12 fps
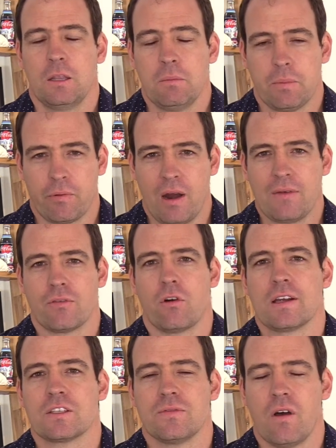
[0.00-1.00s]
And pray for
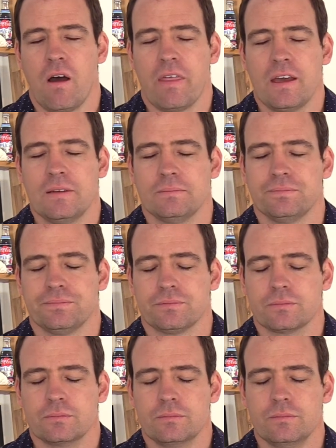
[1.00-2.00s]
us. Father,
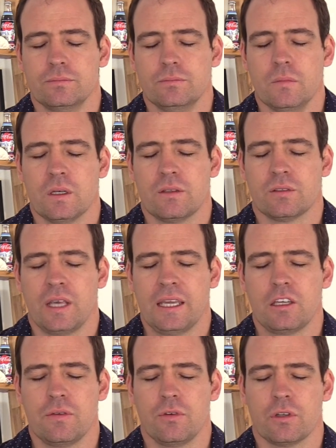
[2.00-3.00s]

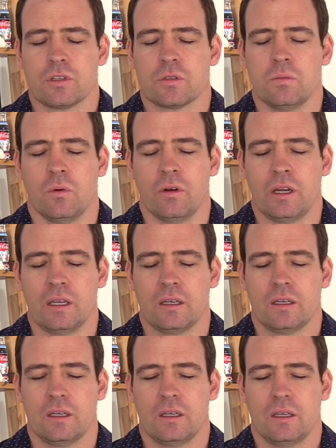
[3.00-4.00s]
thank you for this morning.
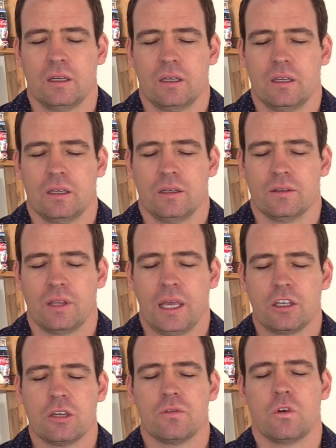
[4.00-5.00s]

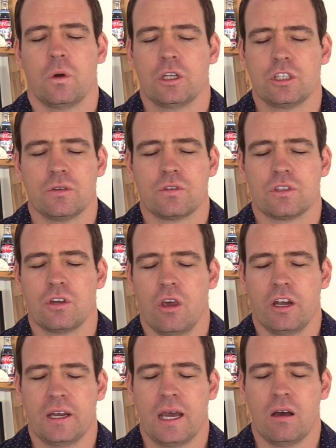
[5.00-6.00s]
Thank you for what you've
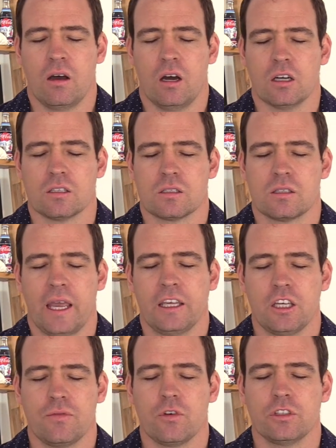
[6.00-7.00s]
stirred in our hearts.
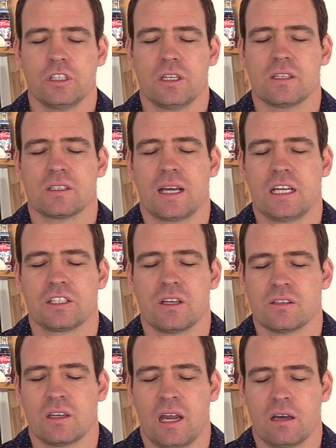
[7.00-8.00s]
Thank you for the
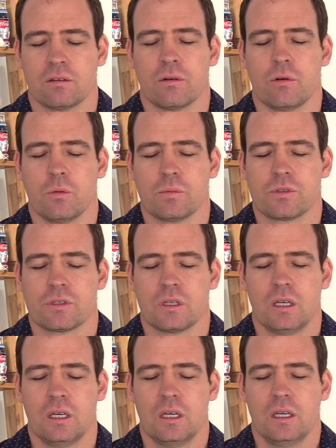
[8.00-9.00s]
discussions in our groups.
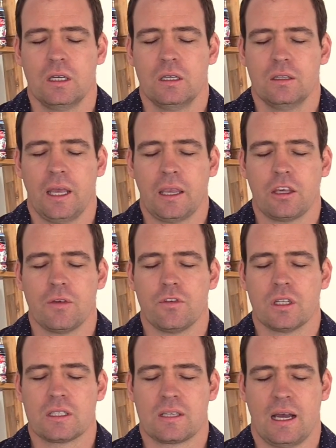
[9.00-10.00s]
Thank you
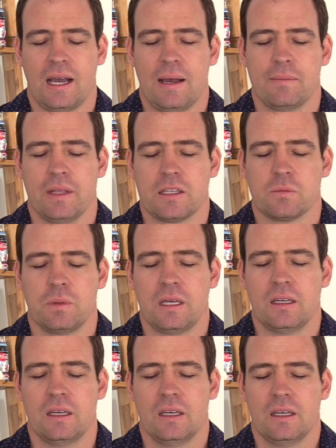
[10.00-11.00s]
for the time that's
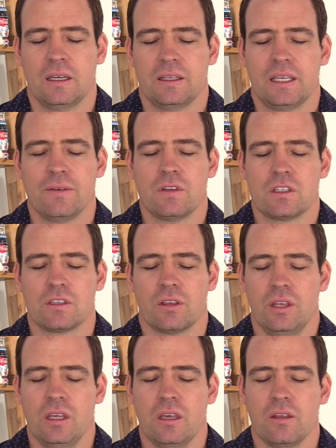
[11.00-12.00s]
been given to
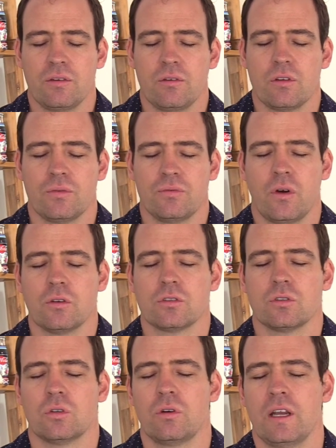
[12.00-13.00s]
thinking through the false
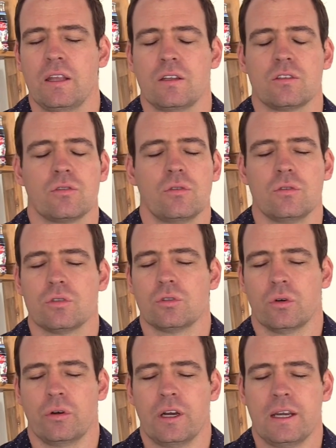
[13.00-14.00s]
story and the true
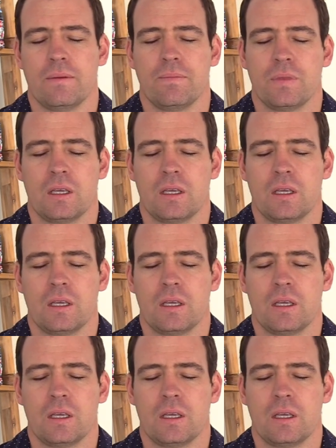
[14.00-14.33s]
story.